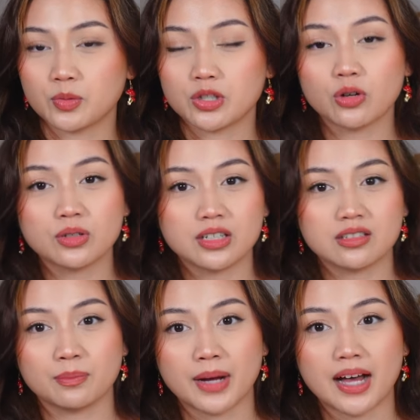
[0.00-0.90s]
We don't need
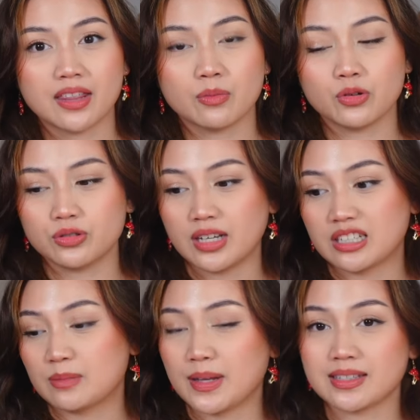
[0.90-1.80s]
to buy the most
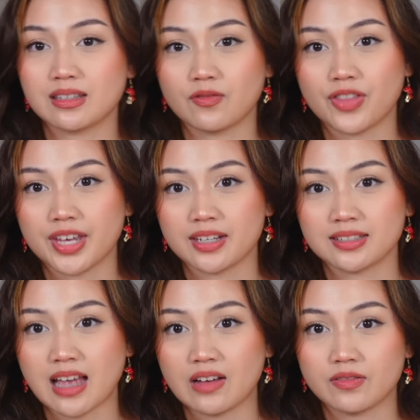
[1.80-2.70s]
expensive
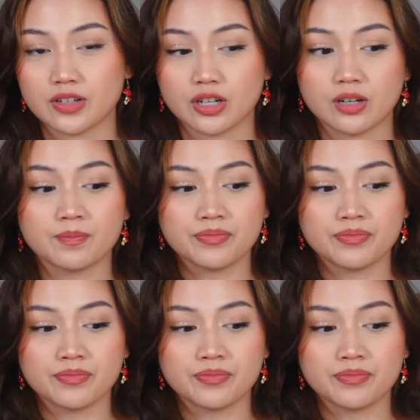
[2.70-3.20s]
things ever